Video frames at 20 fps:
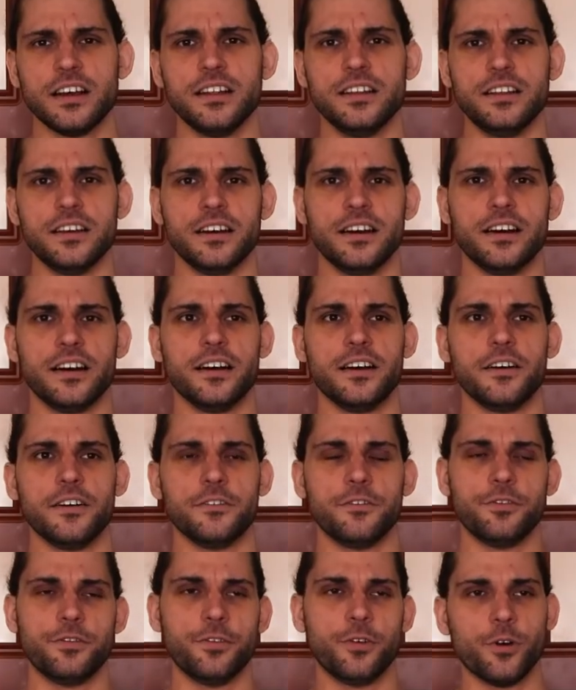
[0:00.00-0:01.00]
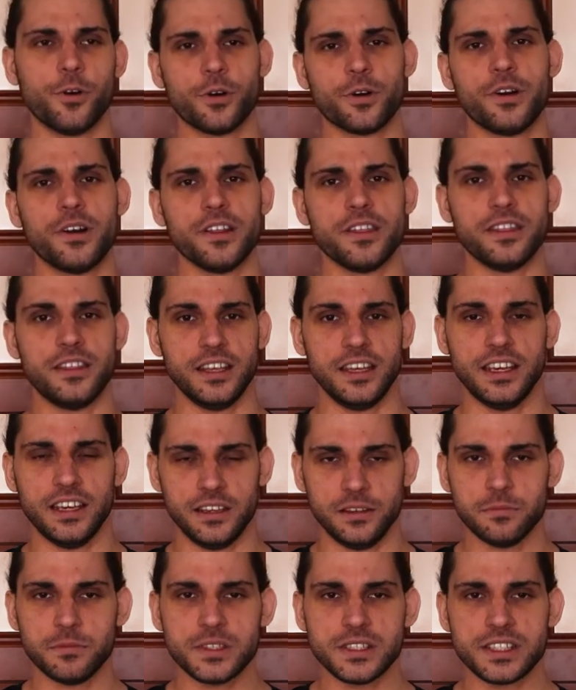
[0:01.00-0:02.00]
the four
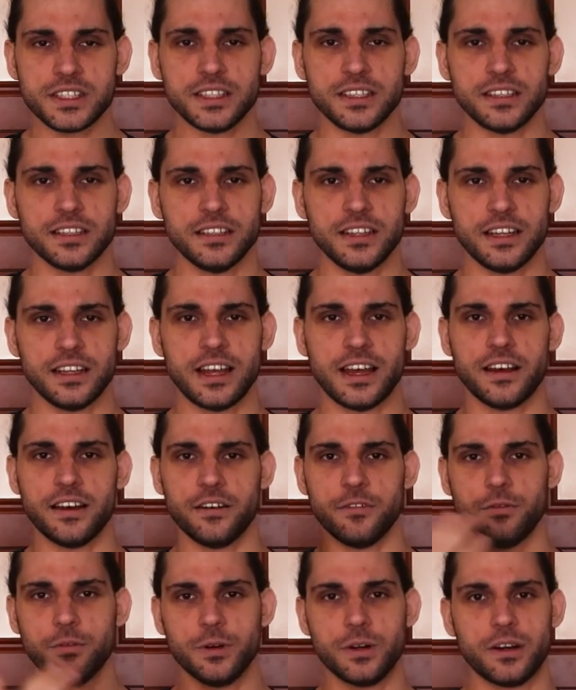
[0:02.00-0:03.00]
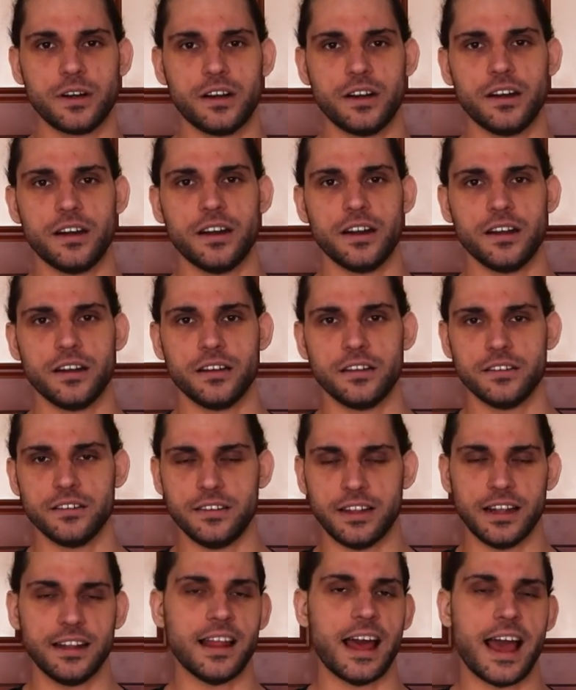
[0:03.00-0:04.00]
teams that were
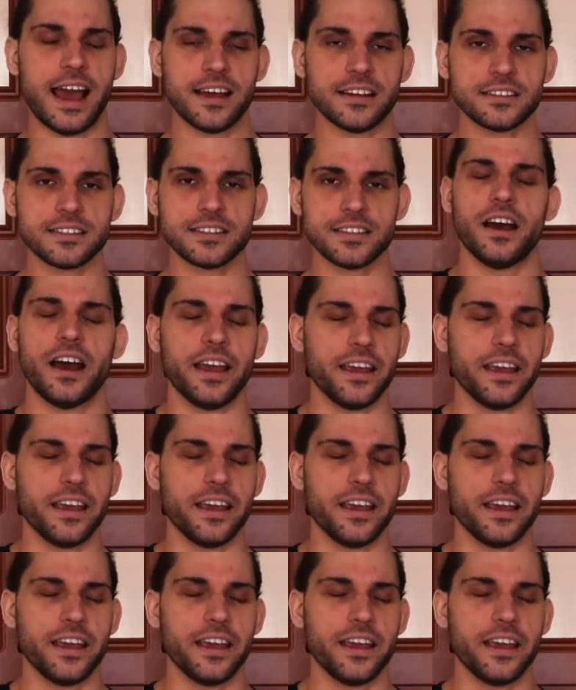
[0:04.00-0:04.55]
the last,